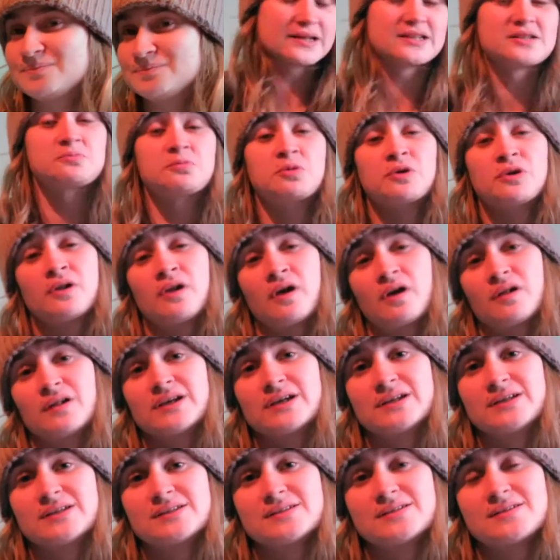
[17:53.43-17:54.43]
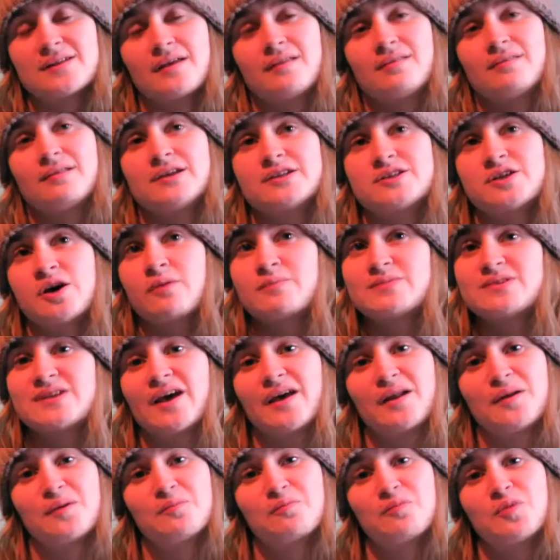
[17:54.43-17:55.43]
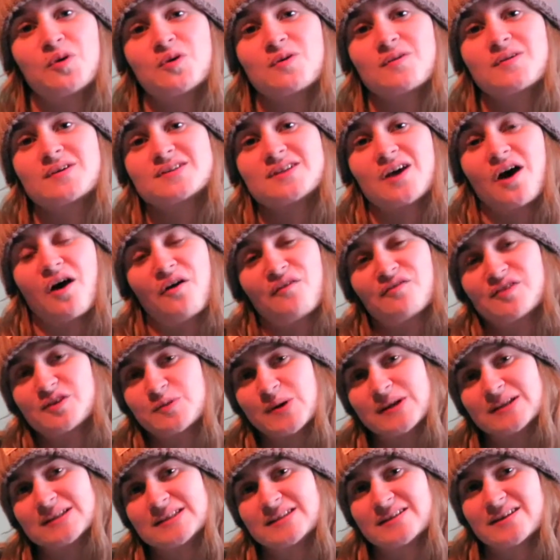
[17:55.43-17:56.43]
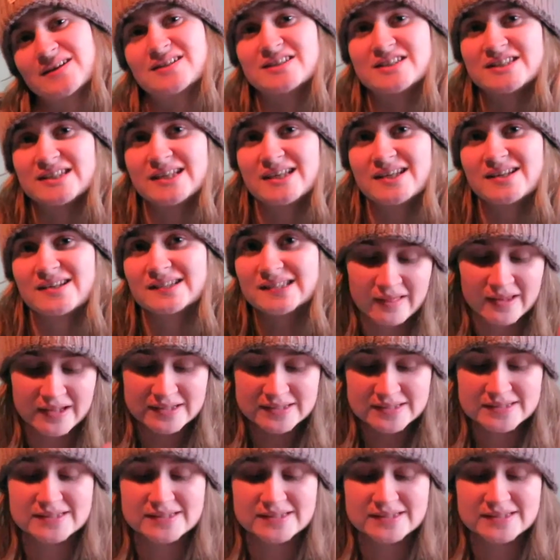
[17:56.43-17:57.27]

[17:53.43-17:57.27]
Last but not least, in the top 10 books of 2019, this